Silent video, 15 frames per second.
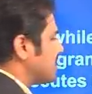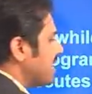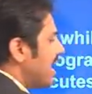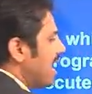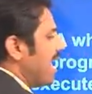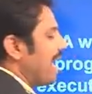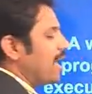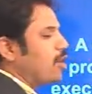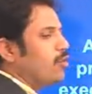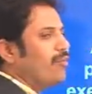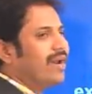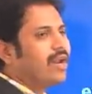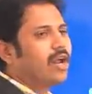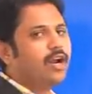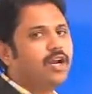given
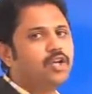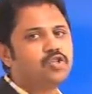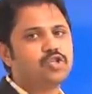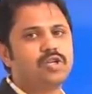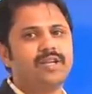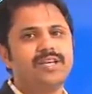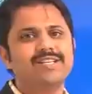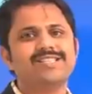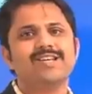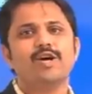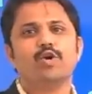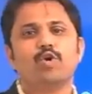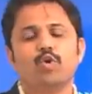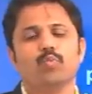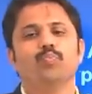condition is true.
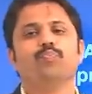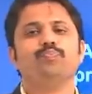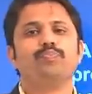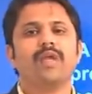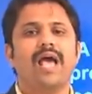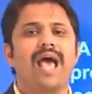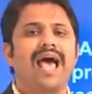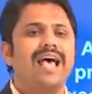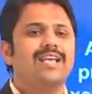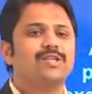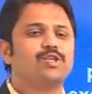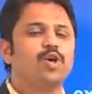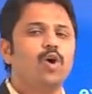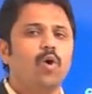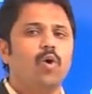
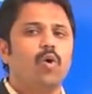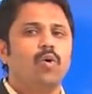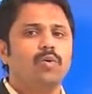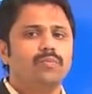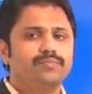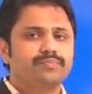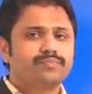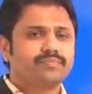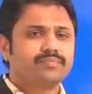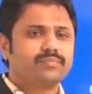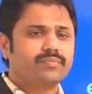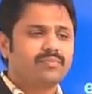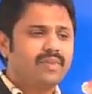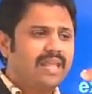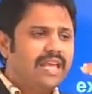So
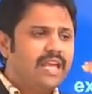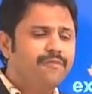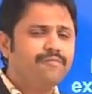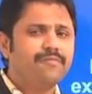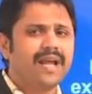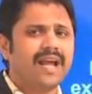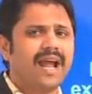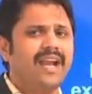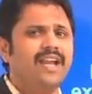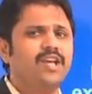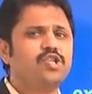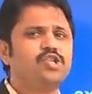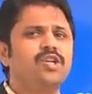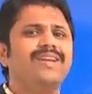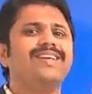if the condition
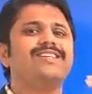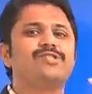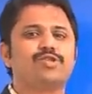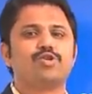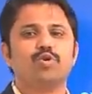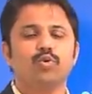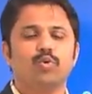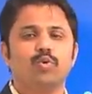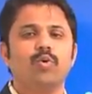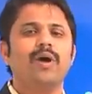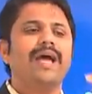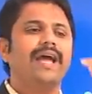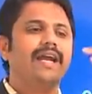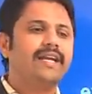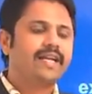is true, it
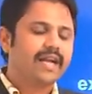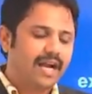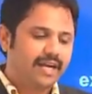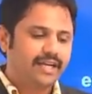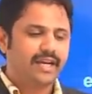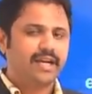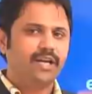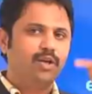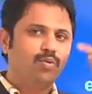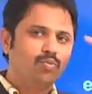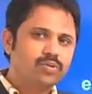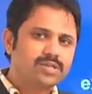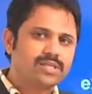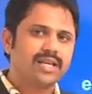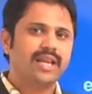
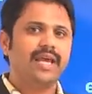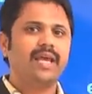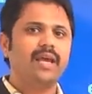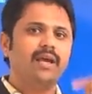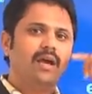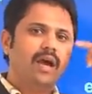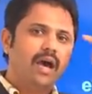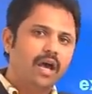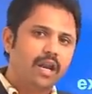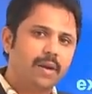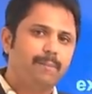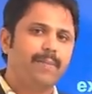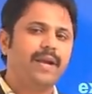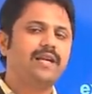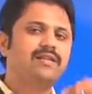continuously repeats
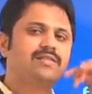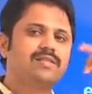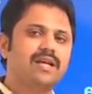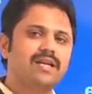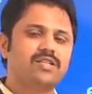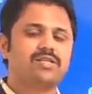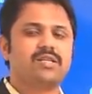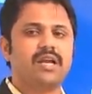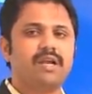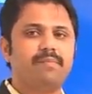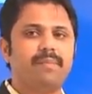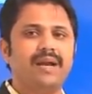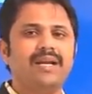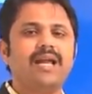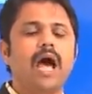the statement
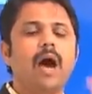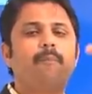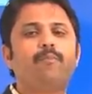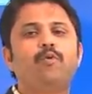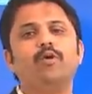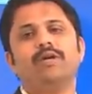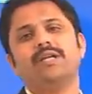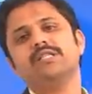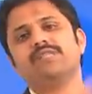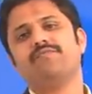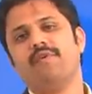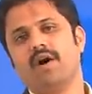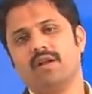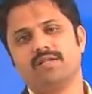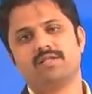up to it is false.